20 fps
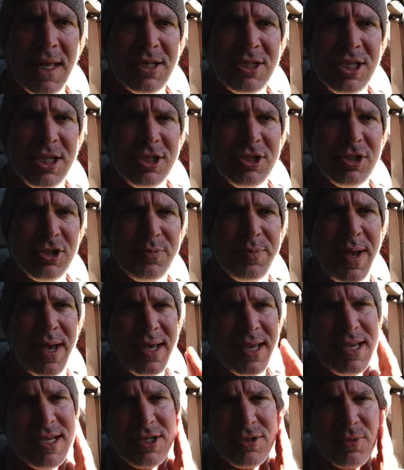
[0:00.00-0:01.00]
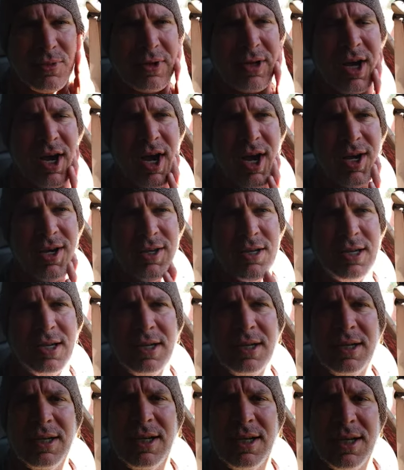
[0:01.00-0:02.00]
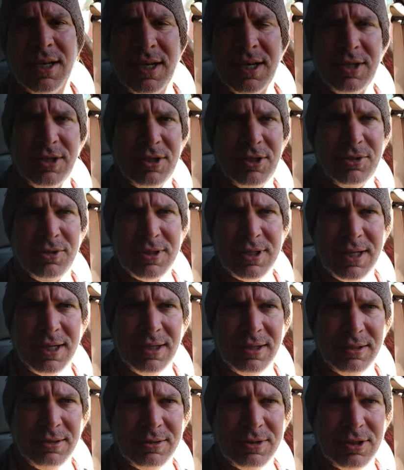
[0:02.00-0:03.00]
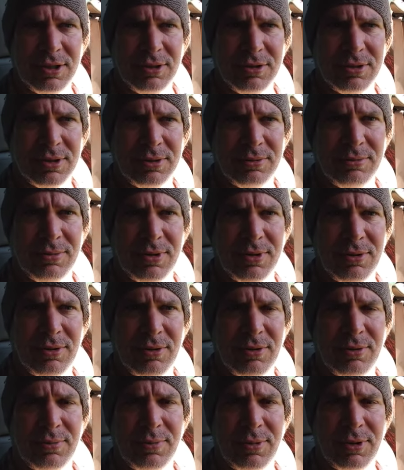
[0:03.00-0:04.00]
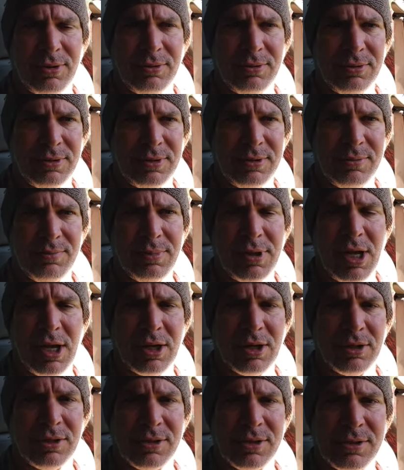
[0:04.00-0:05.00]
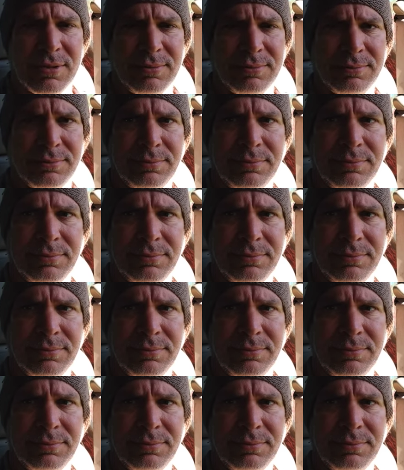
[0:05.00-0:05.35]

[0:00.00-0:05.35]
Teachers back east were caught inducing children with hormone blockers.